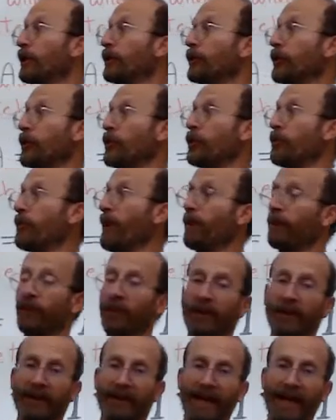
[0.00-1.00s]
So you should be able to
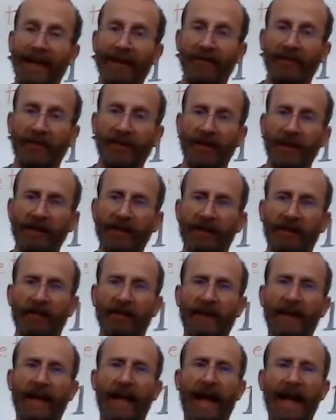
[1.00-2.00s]
look at that and say, oh,
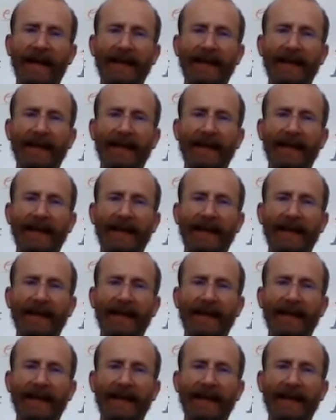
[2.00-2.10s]
I